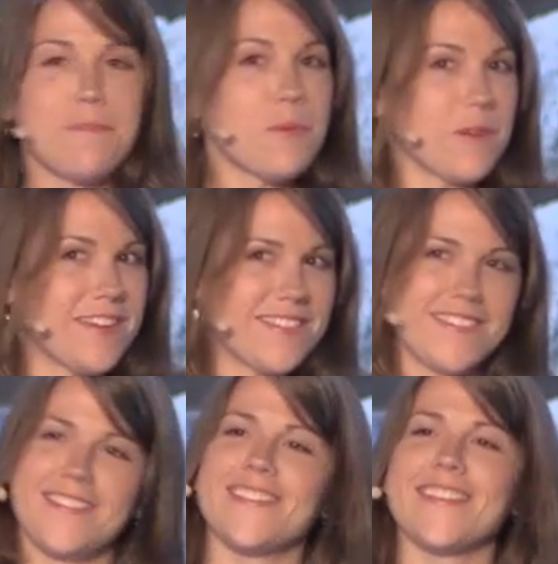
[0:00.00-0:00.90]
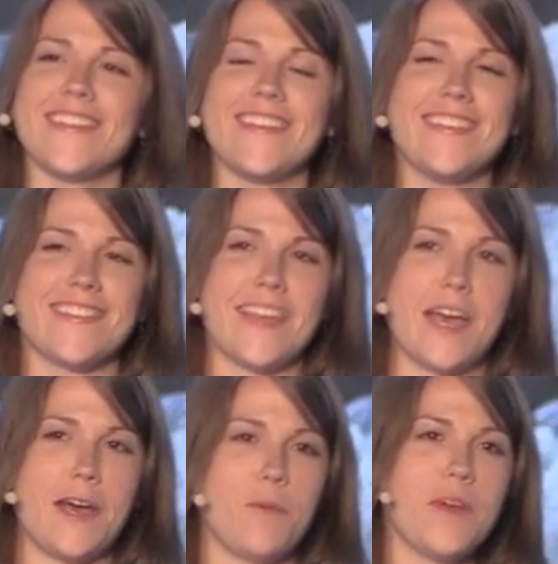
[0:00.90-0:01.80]
number 1 is
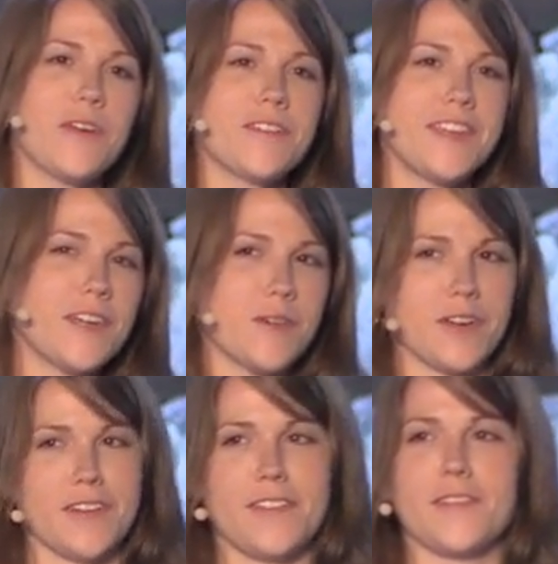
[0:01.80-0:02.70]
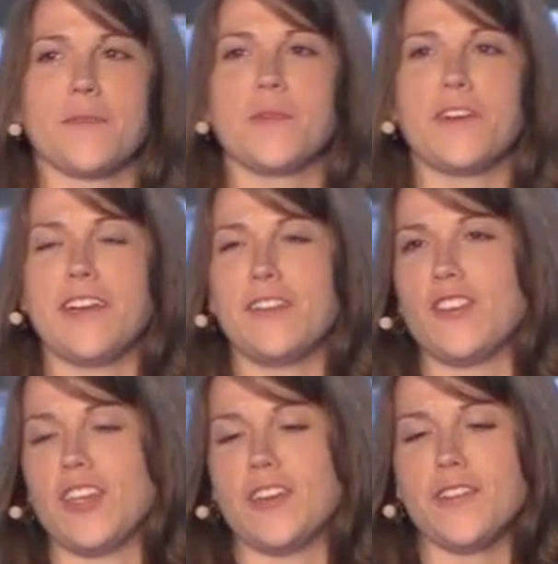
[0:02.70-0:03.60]
that we are tinkerers, we are
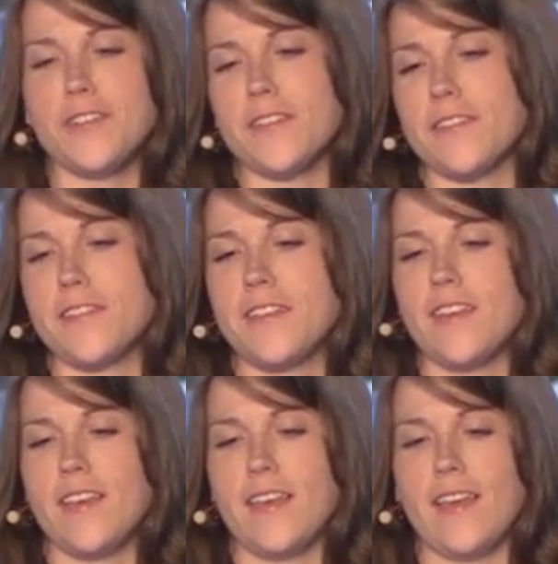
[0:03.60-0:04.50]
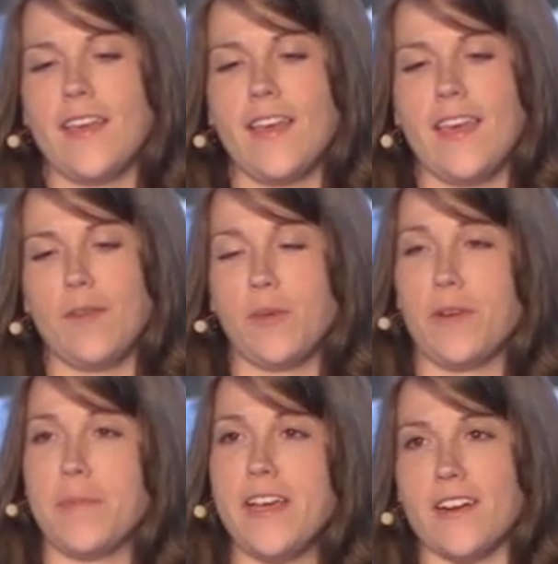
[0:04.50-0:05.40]
engineers, and
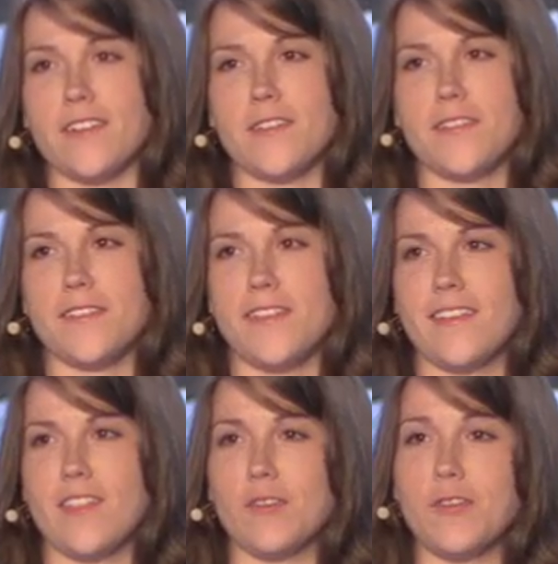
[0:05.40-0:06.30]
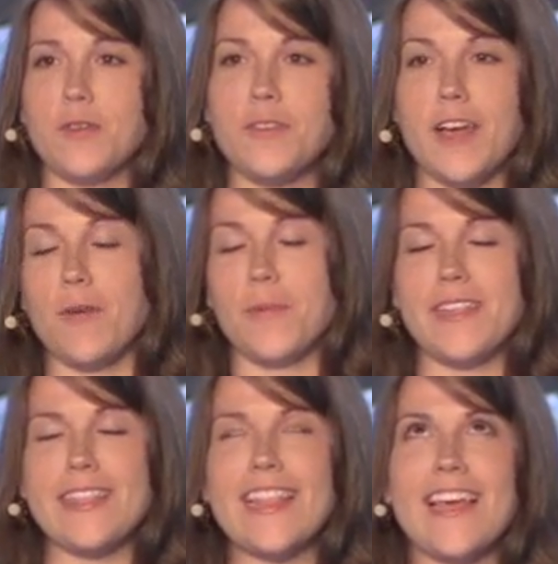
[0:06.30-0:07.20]
we are makers. And there's no doubt
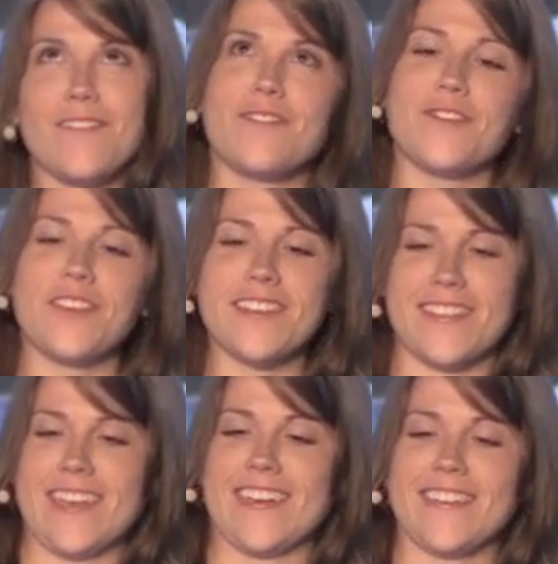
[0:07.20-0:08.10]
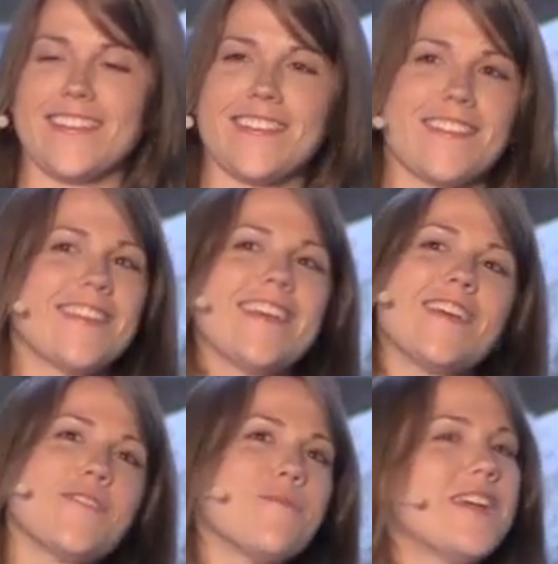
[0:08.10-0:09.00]
we love to fix things.
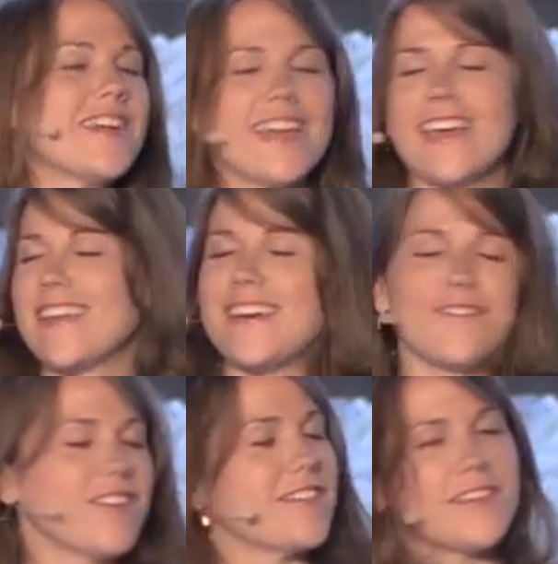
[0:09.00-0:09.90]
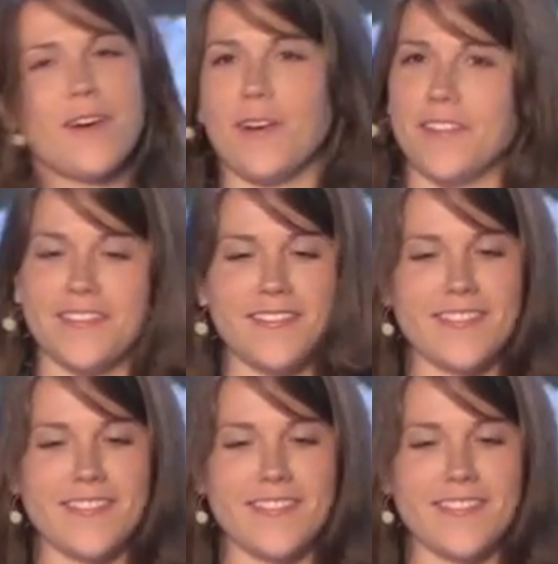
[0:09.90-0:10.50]
We cannot fix it all.